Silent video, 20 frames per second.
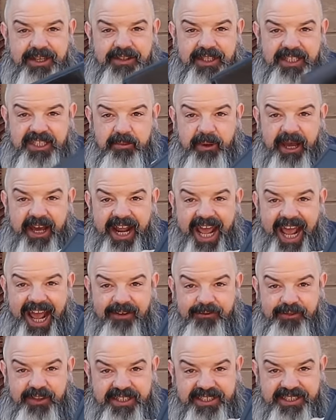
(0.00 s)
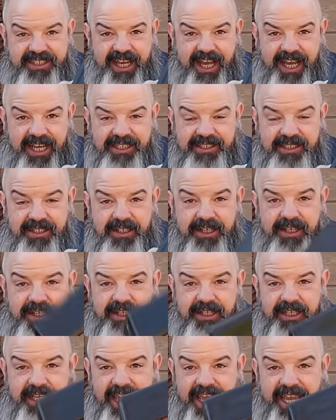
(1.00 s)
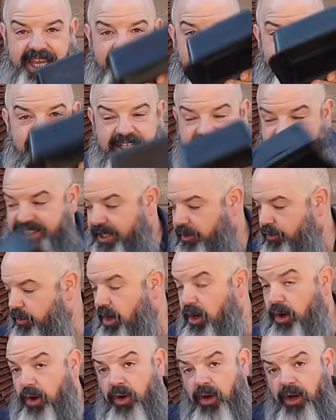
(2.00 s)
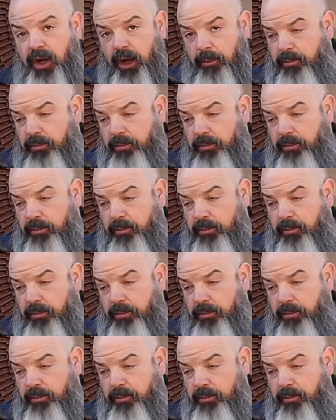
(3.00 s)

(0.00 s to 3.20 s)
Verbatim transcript: that's about half this size. Okay, and then as they grow,